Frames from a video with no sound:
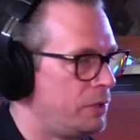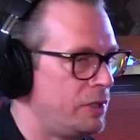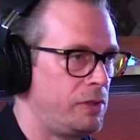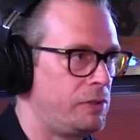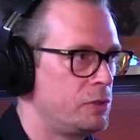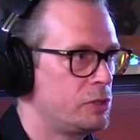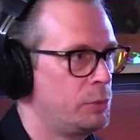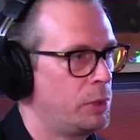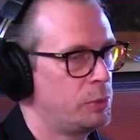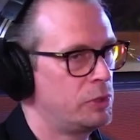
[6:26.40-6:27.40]
is usually
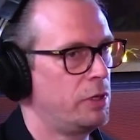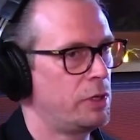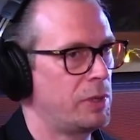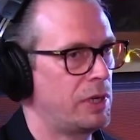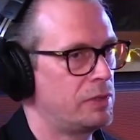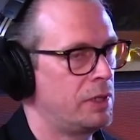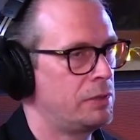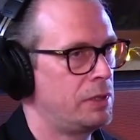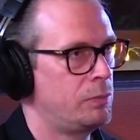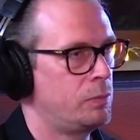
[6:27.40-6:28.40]
what we talk about,
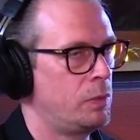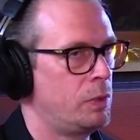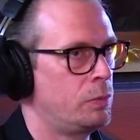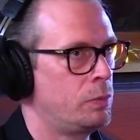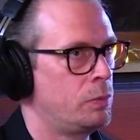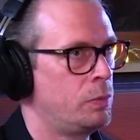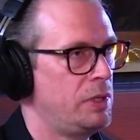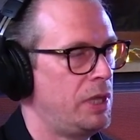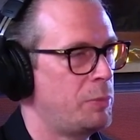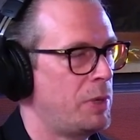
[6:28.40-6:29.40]
and we
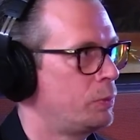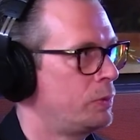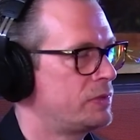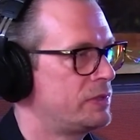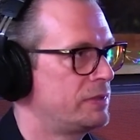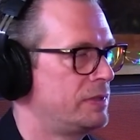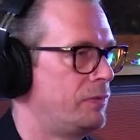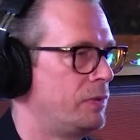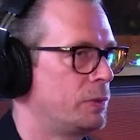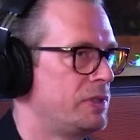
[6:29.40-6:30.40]
came up with 6
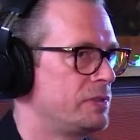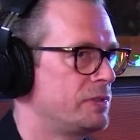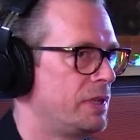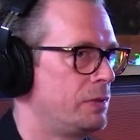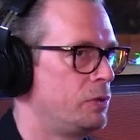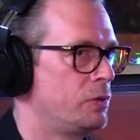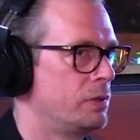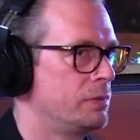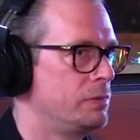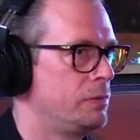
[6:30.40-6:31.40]
different questions that you
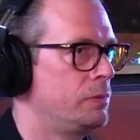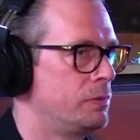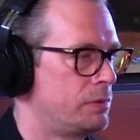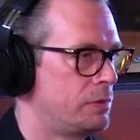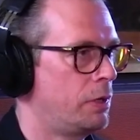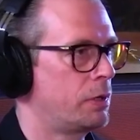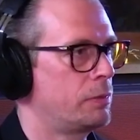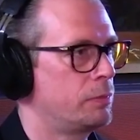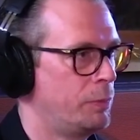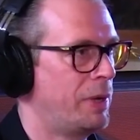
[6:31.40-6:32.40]
could talk
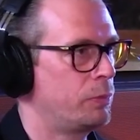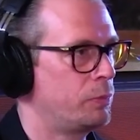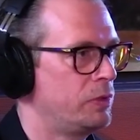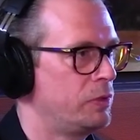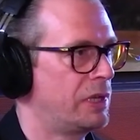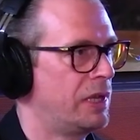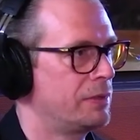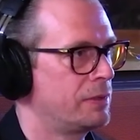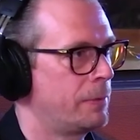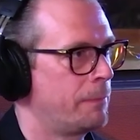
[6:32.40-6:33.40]
about with your clients.
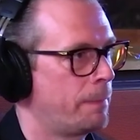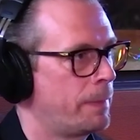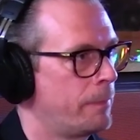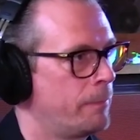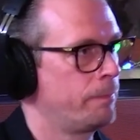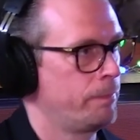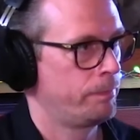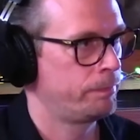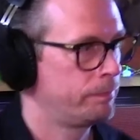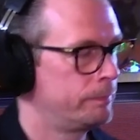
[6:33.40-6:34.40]
Because this is the beautiful
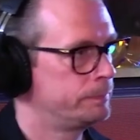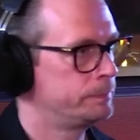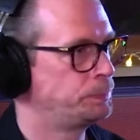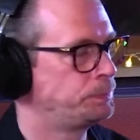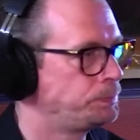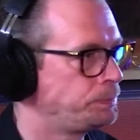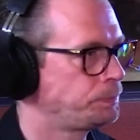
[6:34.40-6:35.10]
thing, right? Can we break